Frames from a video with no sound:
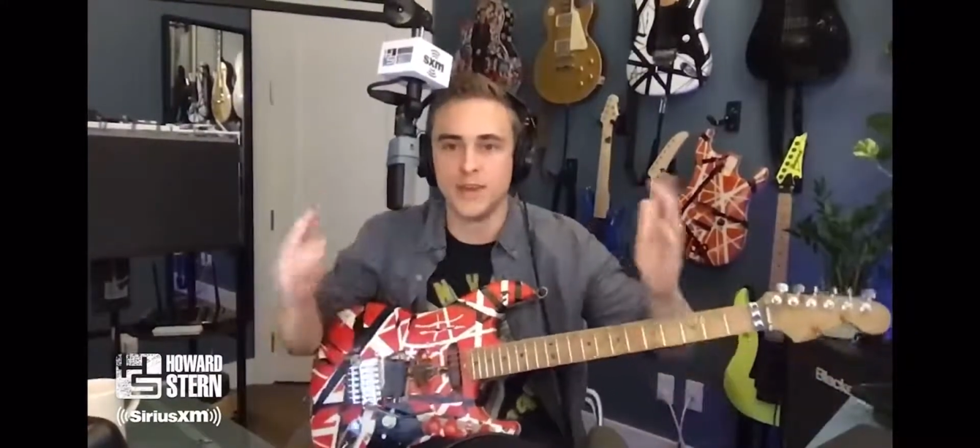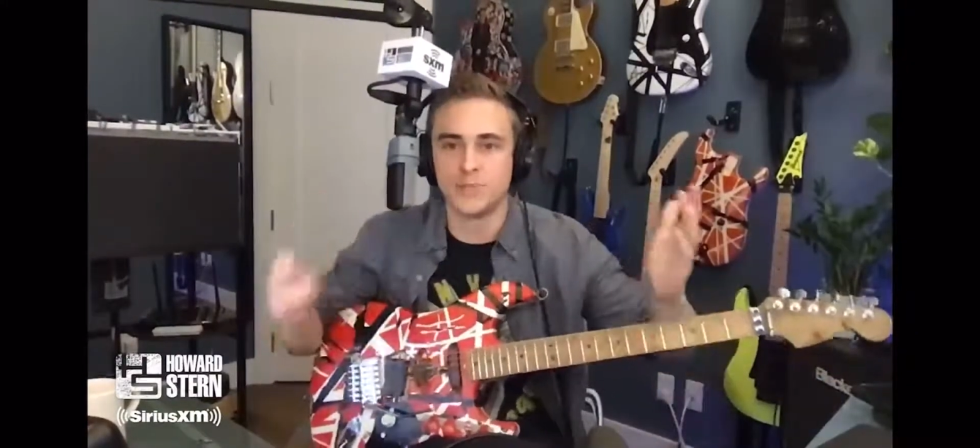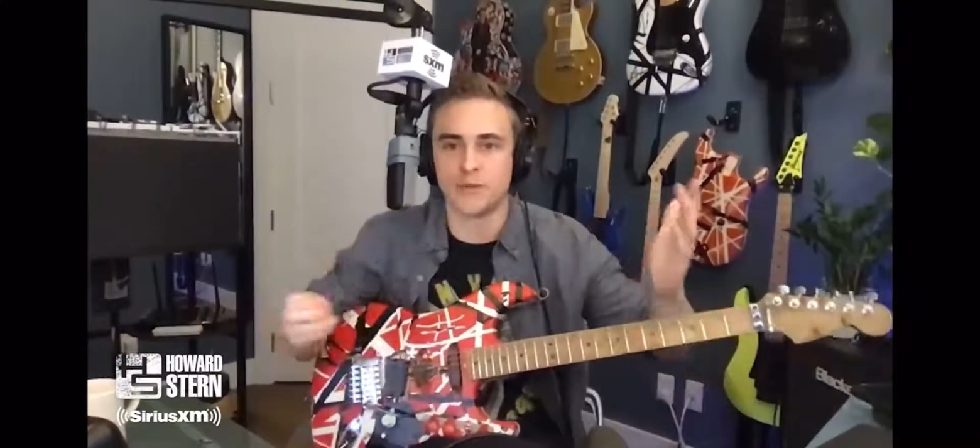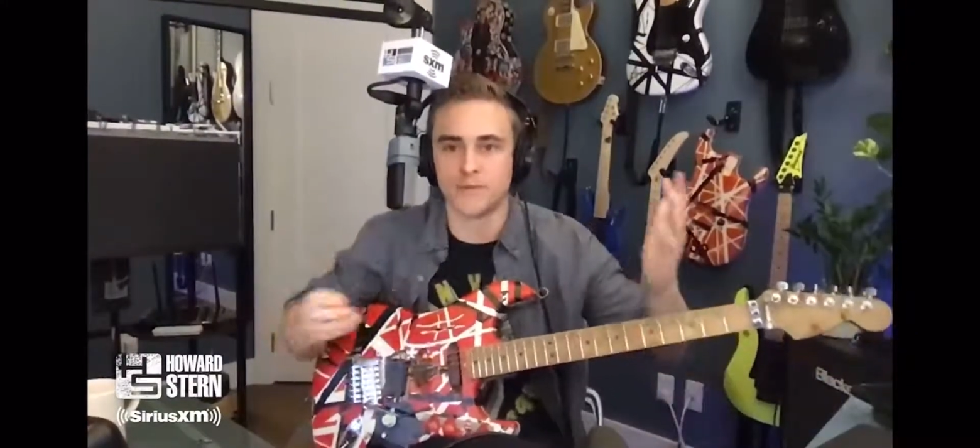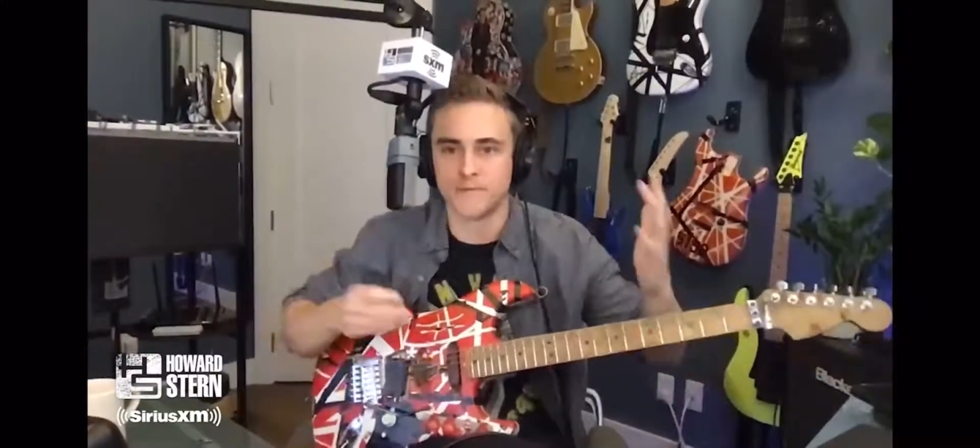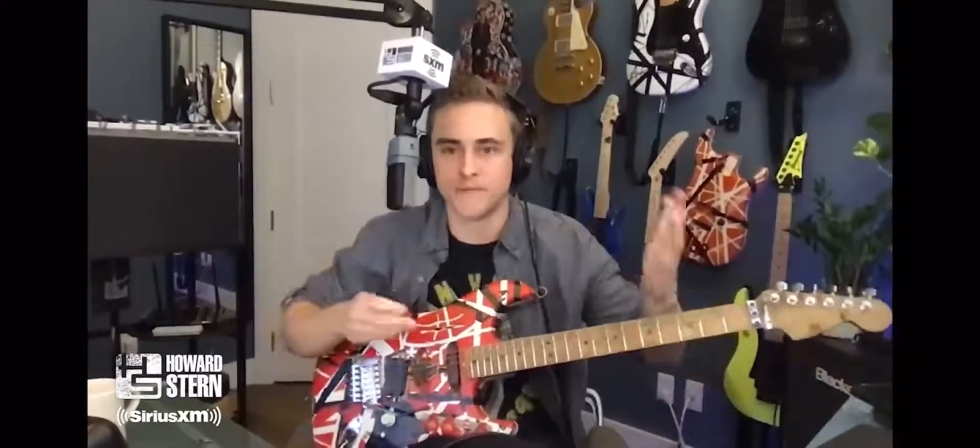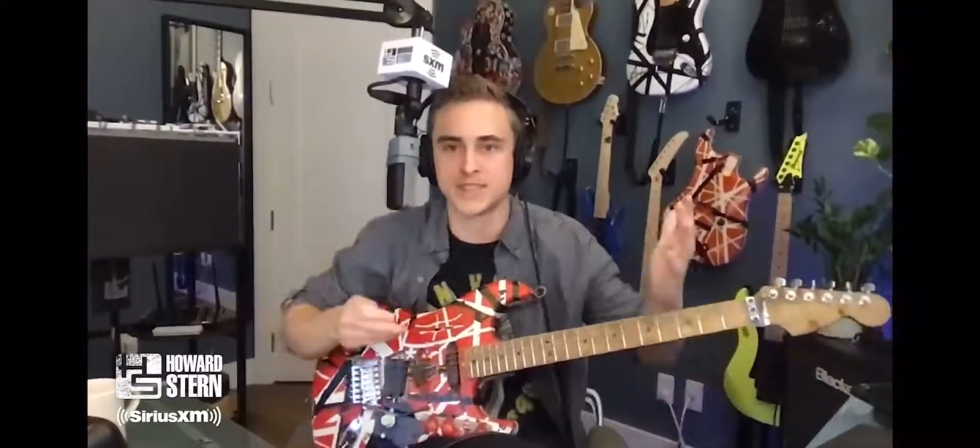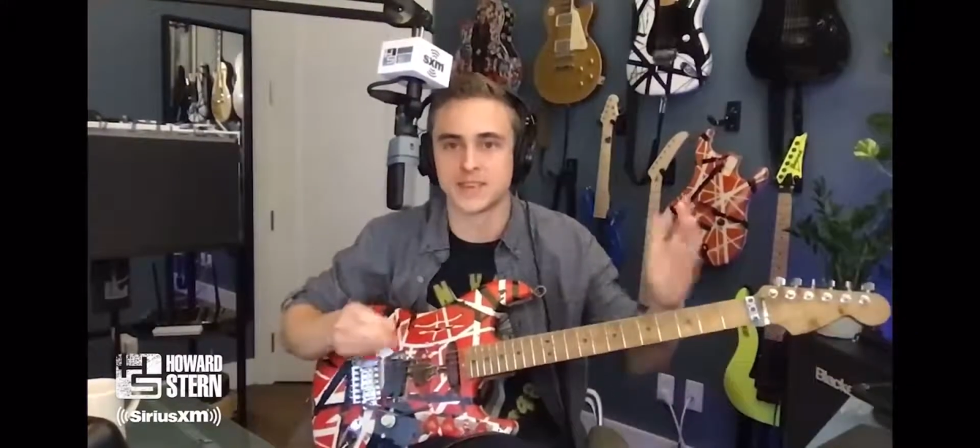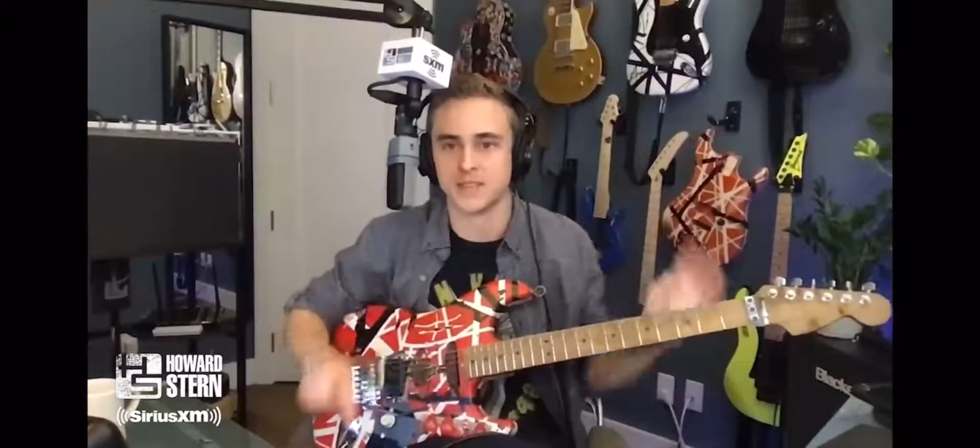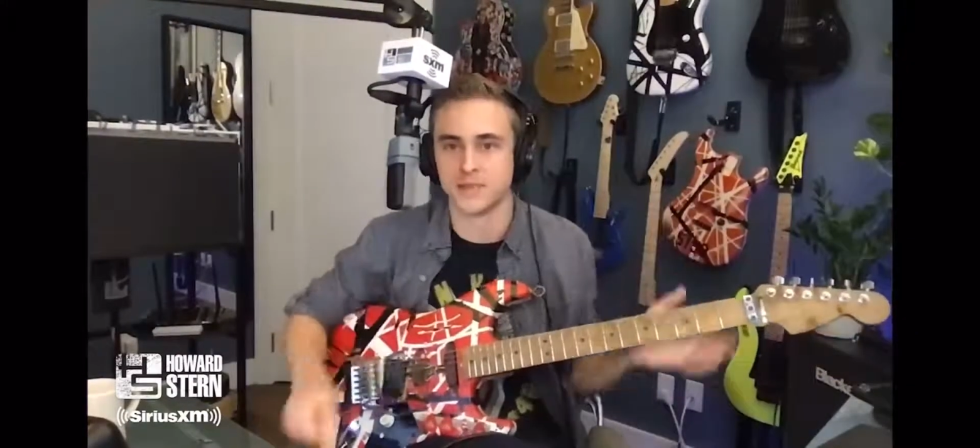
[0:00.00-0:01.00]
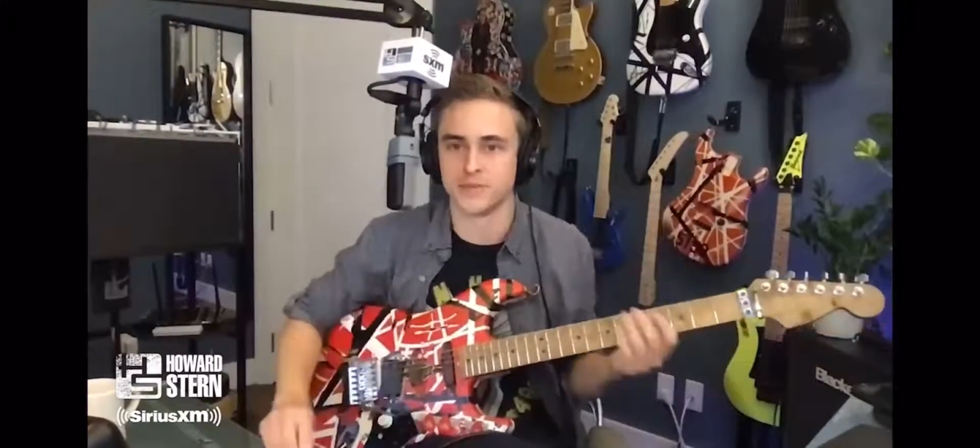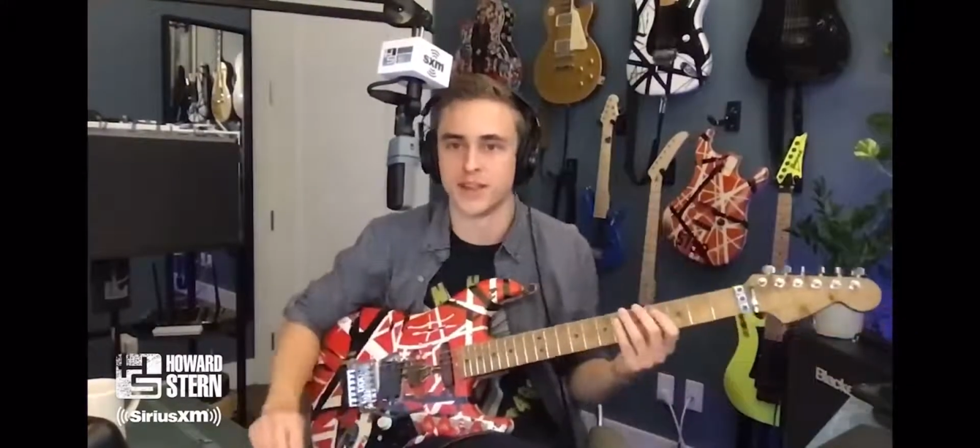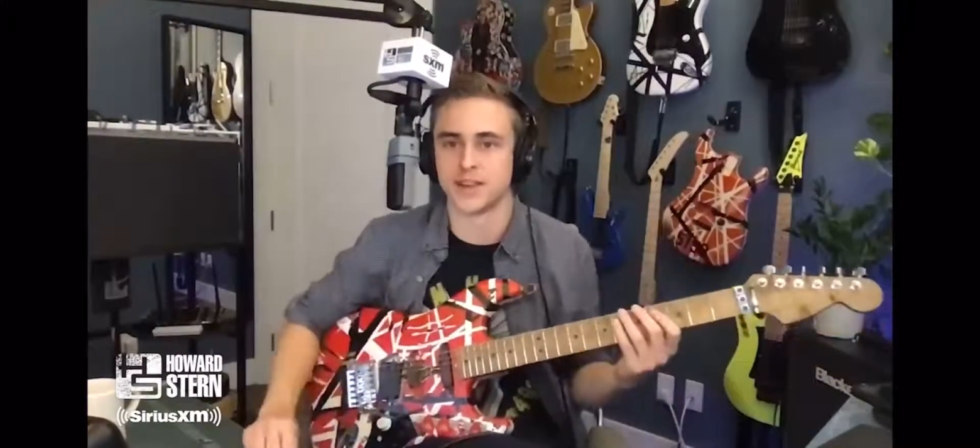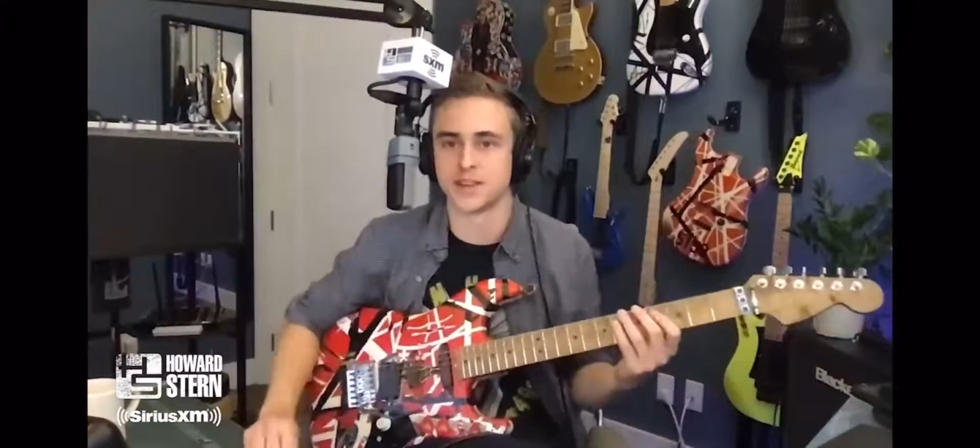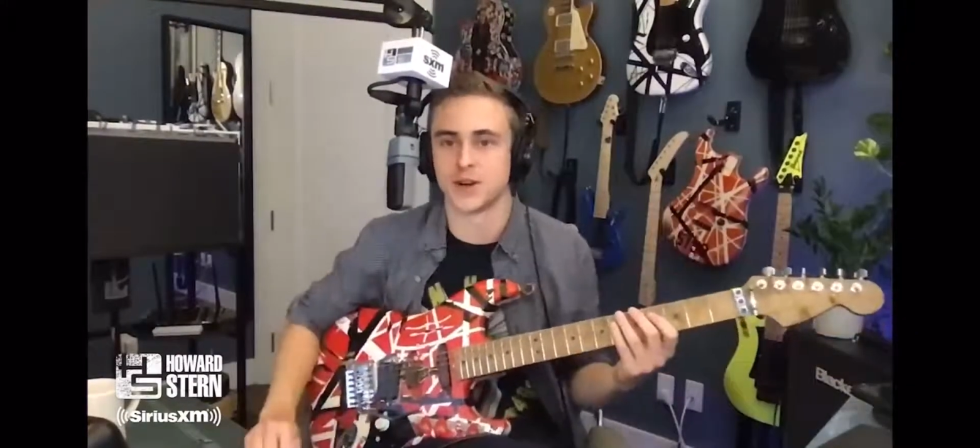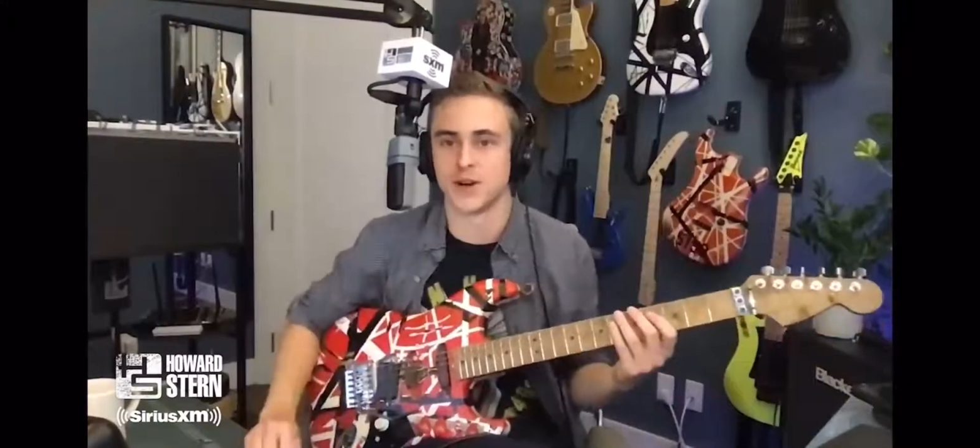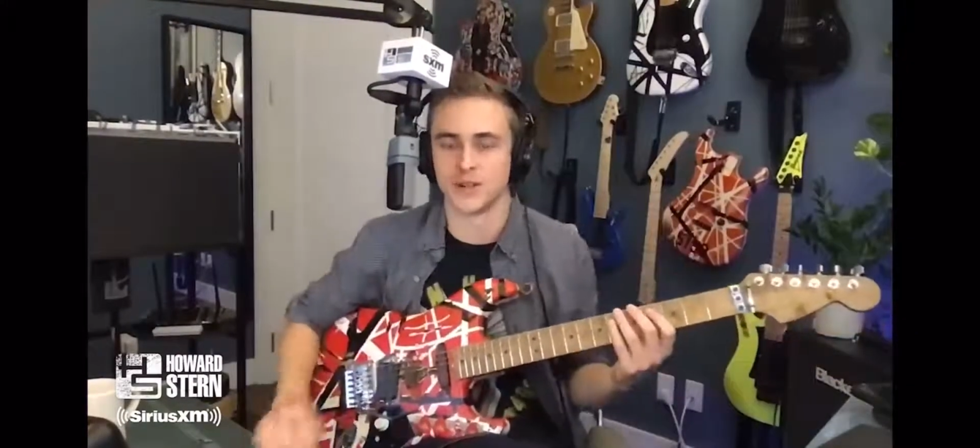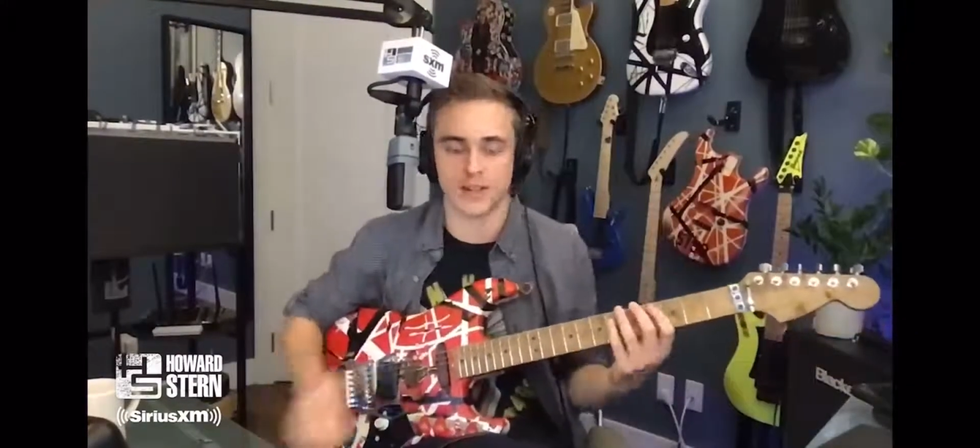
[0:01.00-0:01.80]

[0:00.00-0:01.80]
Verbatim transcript: people physically play guitar.